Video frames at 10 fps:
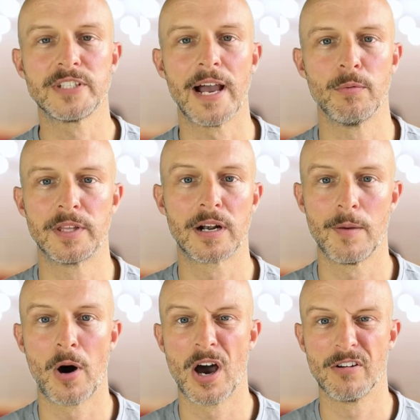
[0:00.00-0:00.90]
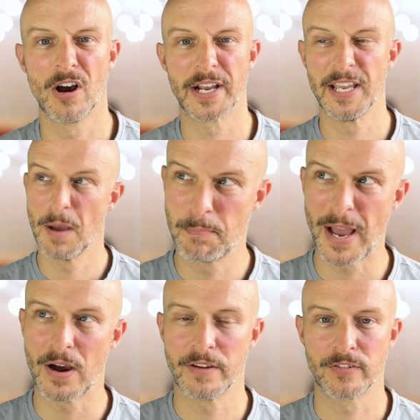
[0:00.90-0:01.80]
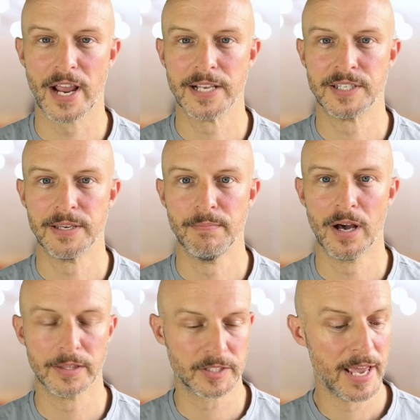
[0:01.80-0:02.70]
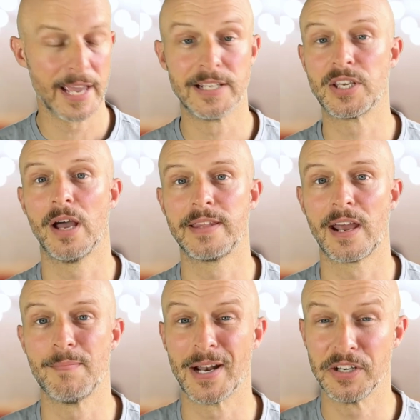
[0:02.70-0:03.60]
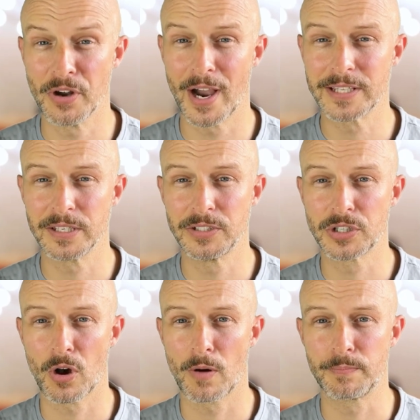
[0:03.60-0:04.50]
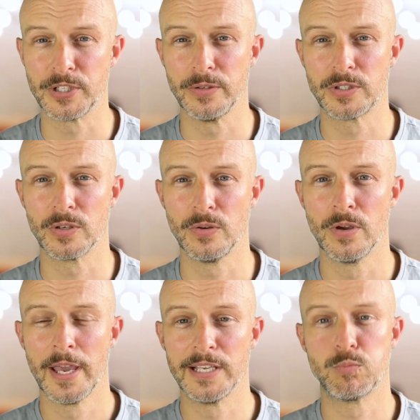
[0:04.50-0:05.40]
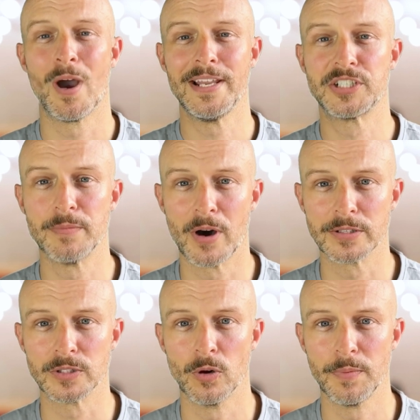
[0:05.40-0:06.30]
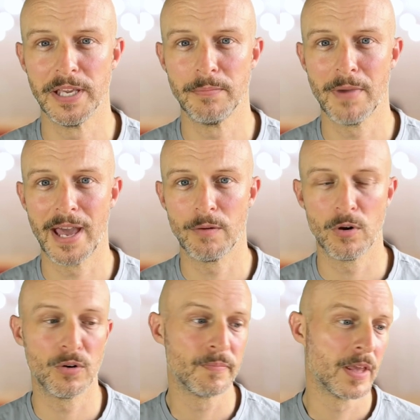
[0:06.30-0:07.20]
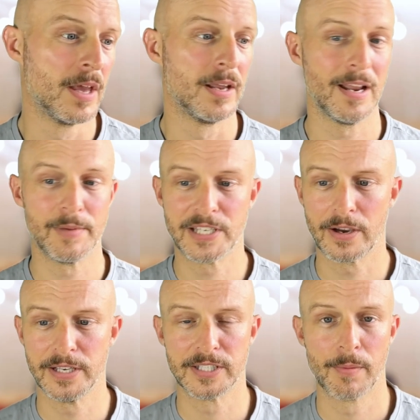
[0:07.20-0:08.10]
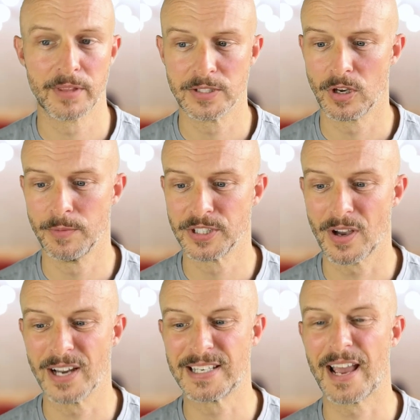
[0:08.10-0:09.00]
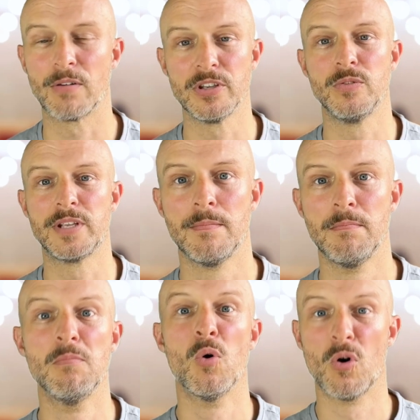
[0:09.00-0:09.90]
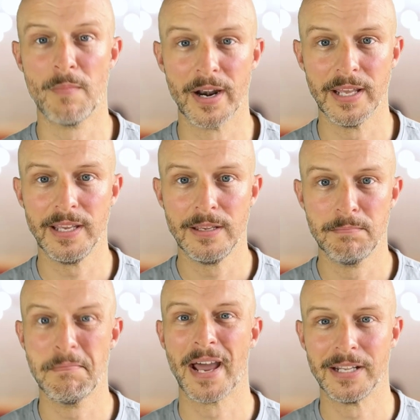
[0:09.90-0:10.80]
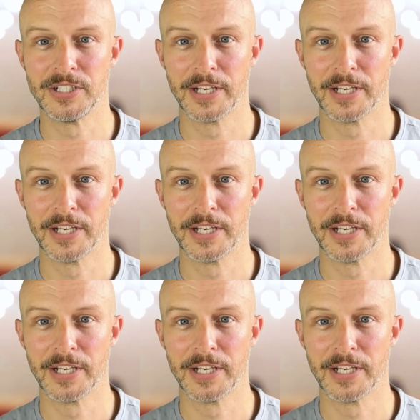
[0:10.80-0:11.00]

out with the club hierarchy about every 18 months. He turned down a Man United job due to his wage demands not being met. Well, let me tell you something, Thomas. I doubt you get more money managing